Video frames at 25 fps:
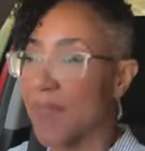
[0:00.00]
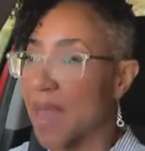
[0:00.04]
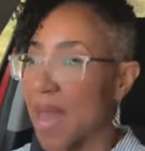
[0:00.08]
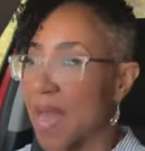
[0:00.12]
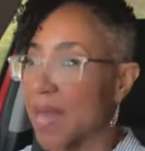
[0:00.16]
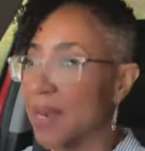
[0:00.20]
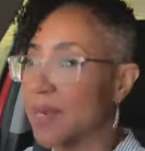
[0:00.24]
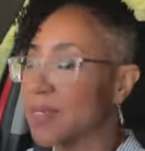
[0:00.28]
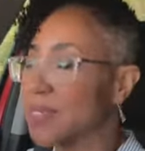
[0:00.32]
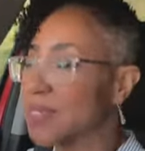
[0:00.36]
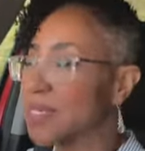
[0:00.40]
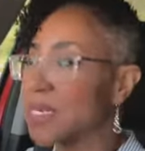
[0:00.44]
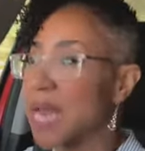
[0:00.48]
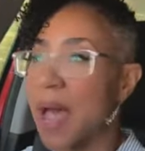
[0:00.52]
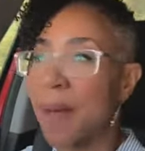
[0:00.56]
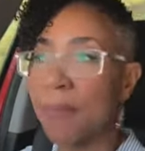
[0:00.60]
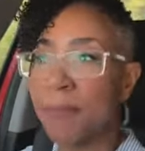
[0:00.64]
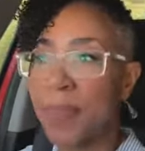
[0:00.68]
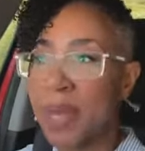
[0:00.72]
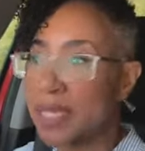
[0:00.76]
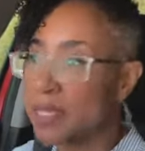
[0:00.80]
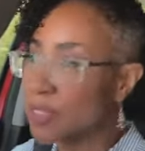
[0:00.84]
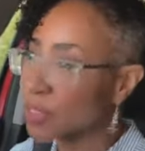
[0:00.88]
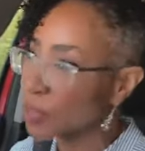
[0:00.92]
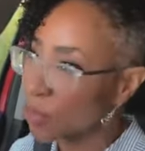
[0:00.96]
that. It's not
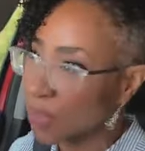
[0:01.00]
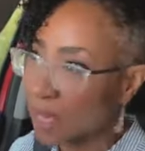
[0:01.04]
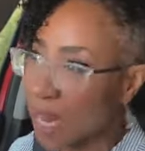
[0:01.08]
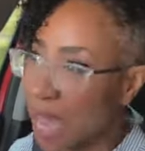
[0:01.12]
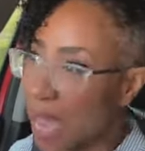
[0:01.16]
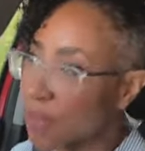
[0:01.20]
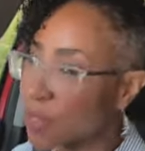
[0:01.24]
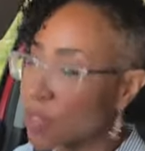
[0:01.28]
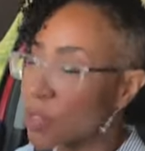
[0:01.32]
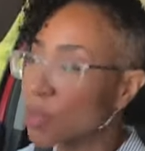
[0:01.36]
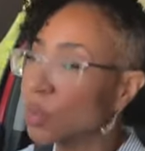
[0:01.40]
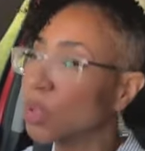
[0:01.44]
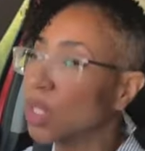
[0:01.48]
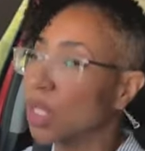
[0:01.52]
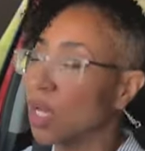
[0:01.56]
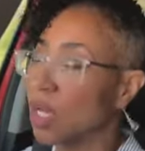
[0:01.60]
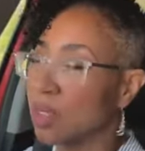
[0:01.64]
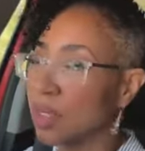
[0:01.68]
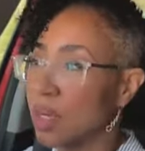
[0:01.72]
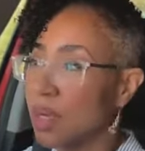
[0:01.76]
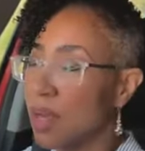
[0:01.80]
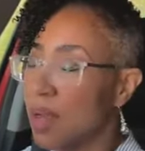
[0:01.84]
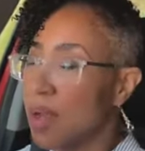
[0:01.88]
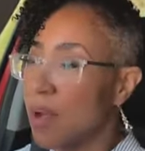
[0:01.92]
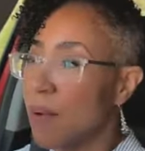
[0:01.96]
based on how you
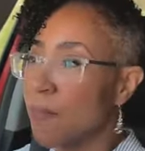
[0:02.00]
look.